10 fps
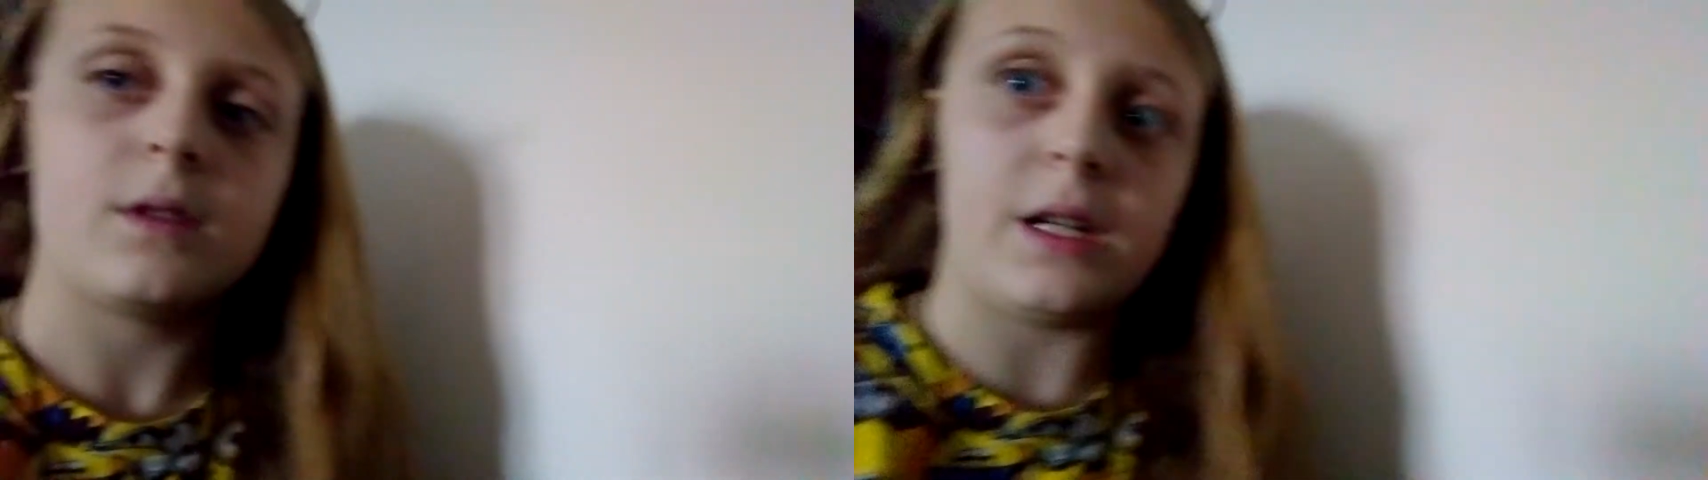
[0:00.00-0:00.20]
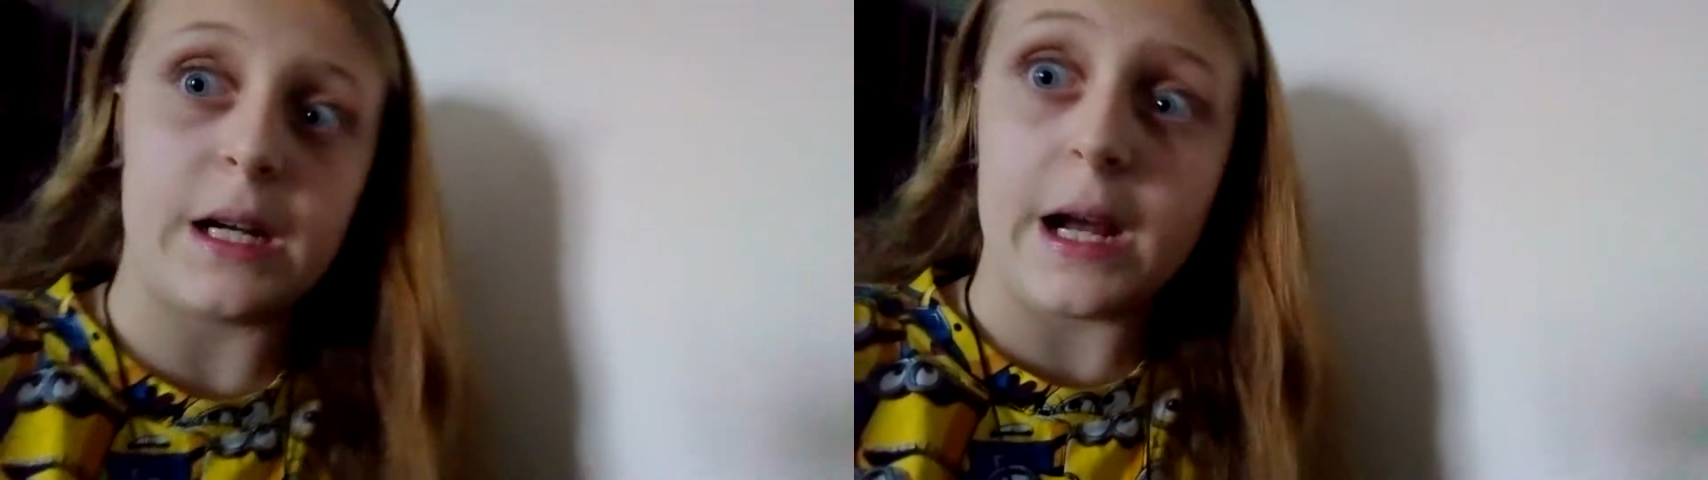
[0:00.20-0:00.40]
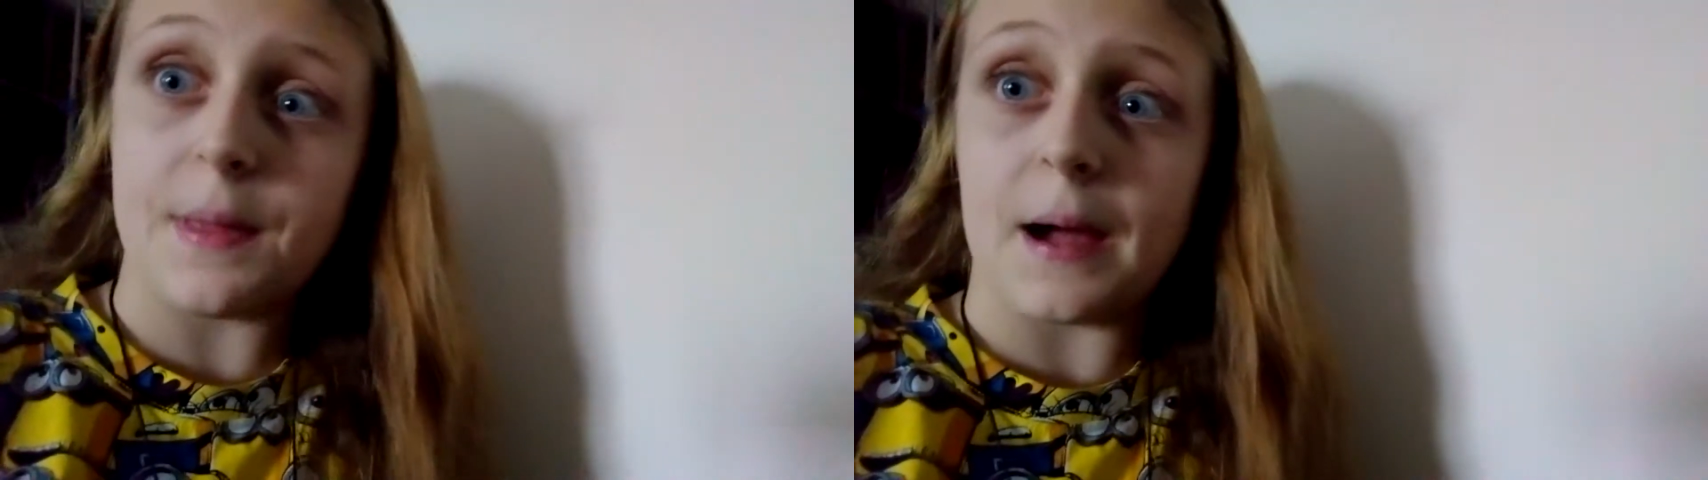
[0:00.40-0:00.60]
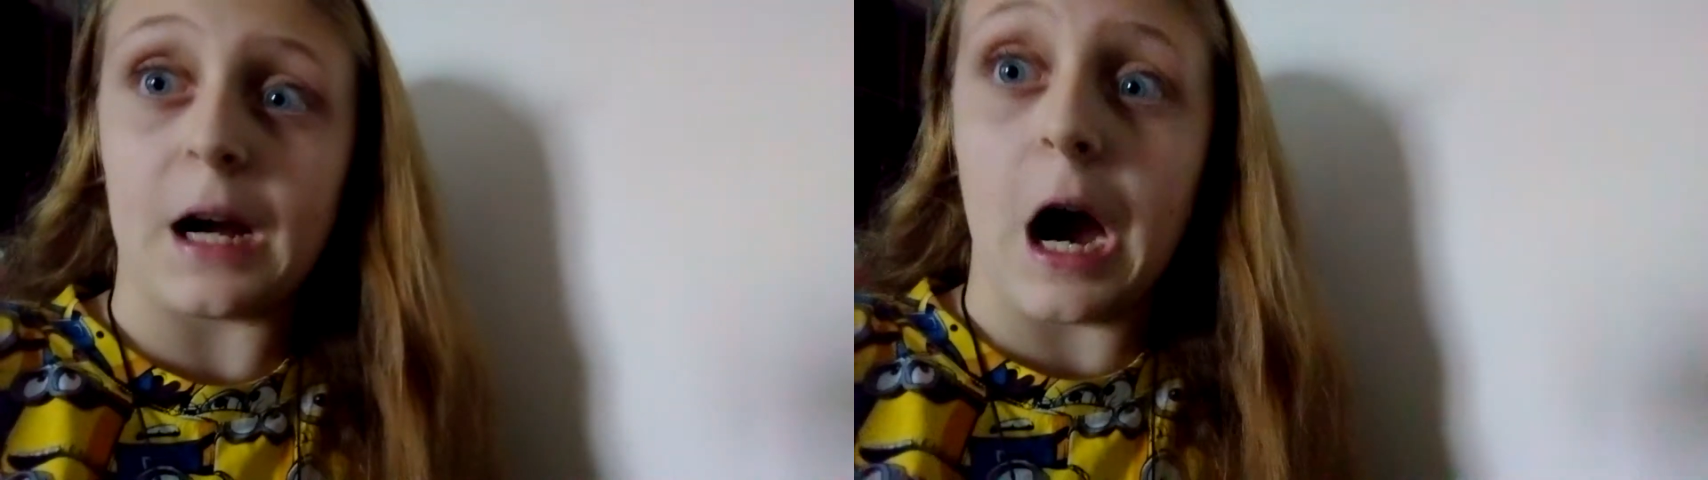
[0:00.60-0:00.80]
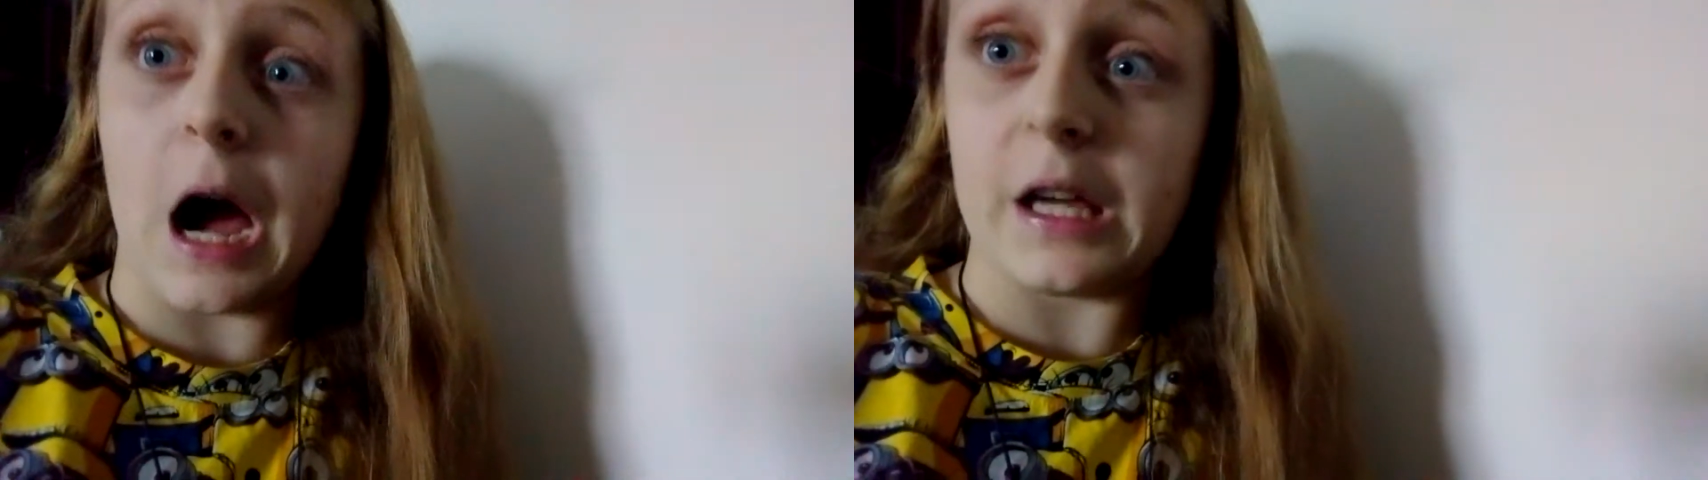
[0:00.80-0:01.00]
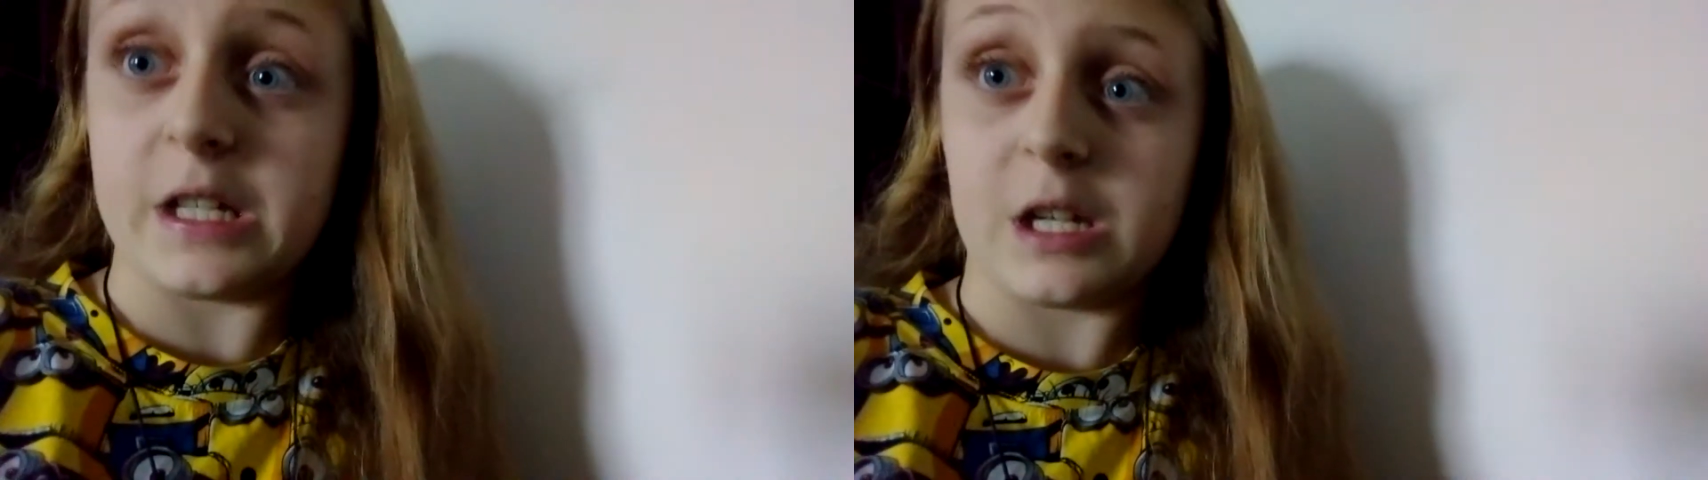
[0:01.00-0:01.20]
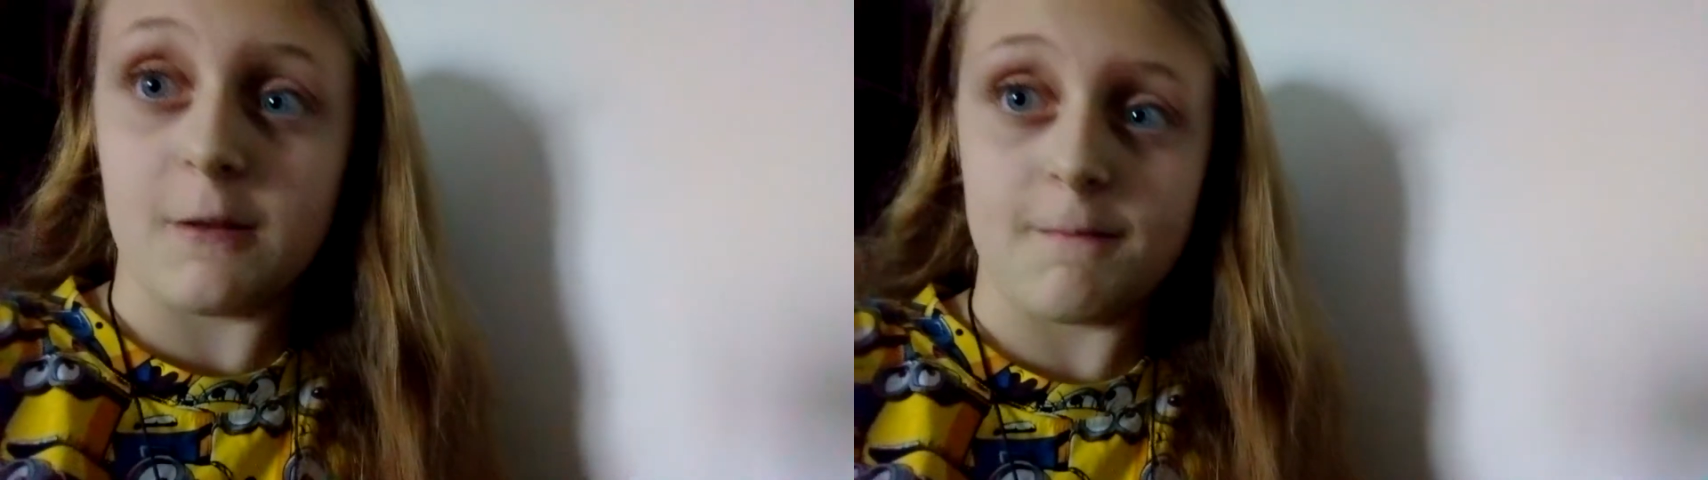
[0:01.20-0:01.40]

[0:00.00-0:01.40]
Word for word: You hear Stop. that, guys?